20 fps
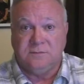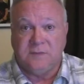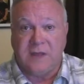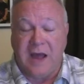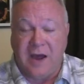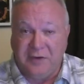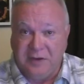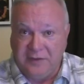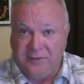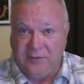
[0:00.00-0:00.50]

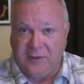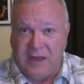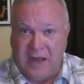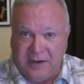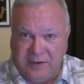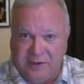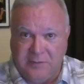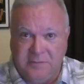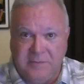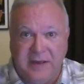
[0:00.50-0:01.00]
out in, out
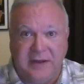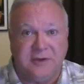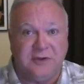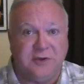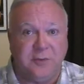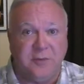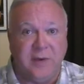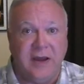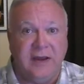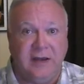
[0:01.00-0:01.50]
in the
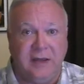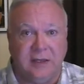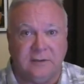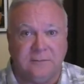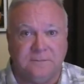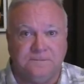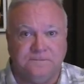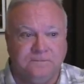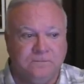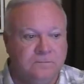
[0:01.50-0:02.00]
Mediterranean.
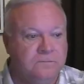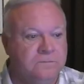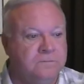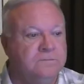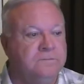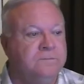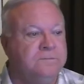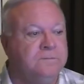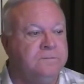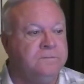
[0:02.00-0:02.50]

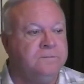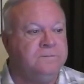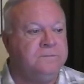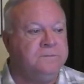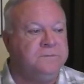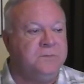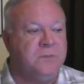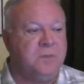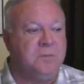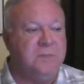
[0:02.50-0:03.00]

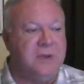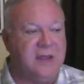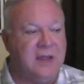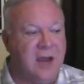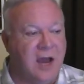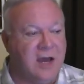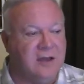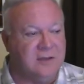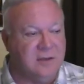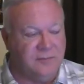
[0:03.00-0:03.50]

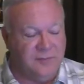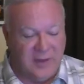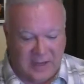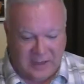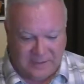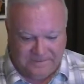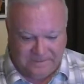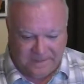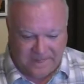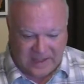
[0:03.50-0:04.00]
Because of
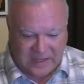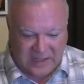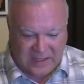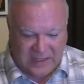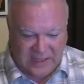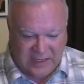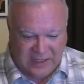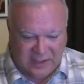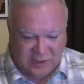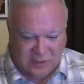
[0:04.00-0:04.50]
that,
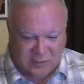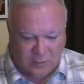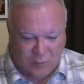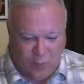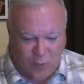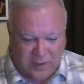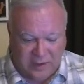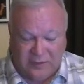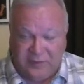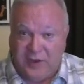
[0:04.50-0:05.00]
it is
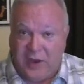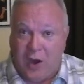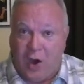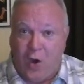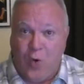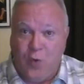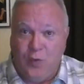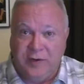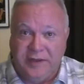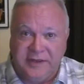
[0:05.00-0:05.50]
one of the
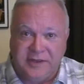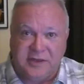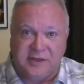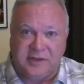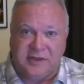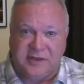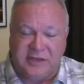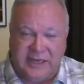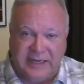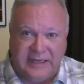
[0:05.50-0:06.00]
oldest
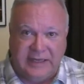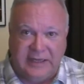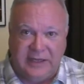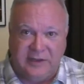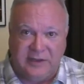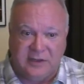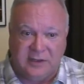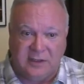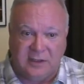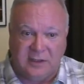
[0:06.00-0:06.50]

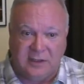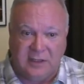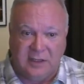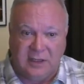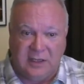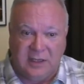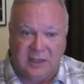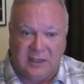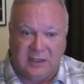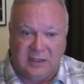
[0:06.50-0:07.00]
cities
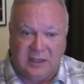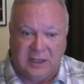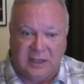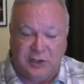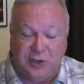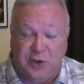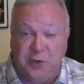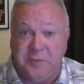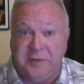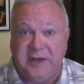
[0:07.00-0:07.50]
in, in
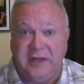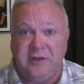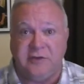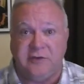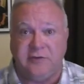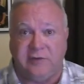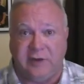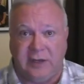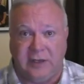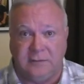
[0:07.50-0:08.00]
human
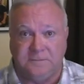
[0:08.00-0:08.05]
history.